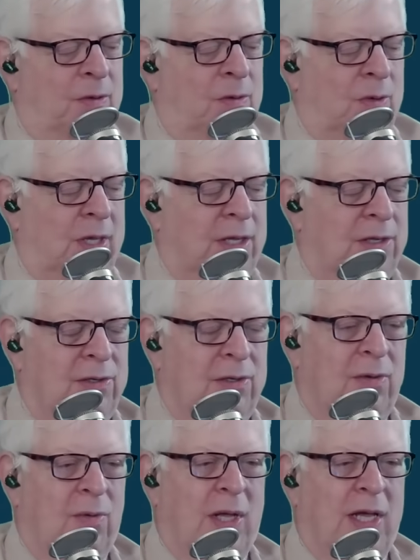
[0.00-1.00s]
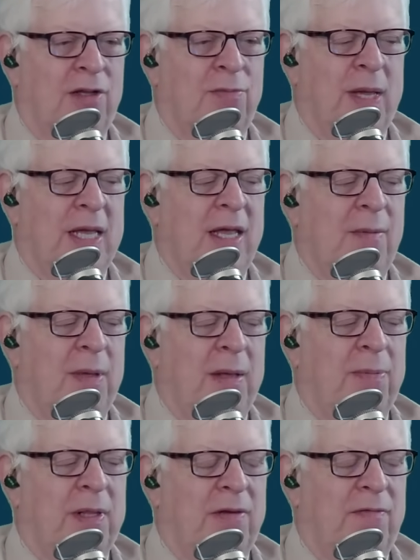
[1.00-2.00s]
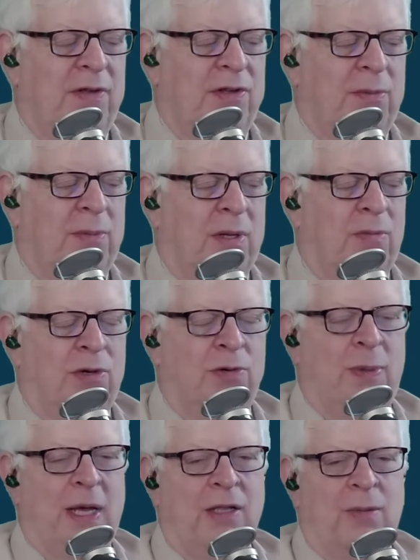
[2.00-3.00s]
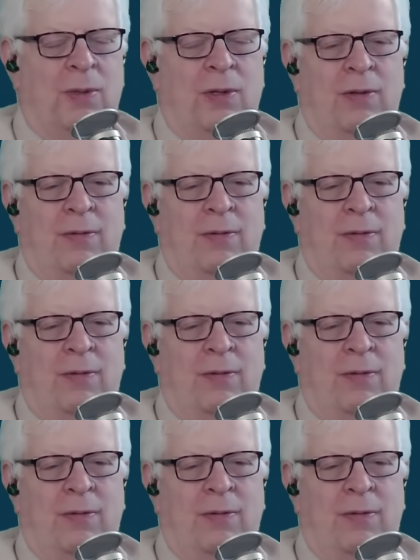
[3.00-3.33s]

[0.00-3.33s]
Why is making people invisible respectable?